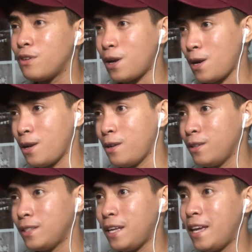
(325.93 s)

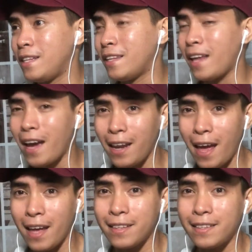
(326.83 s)
girls in
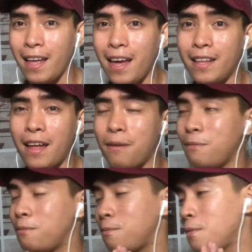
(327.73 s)
Thailand, and I'm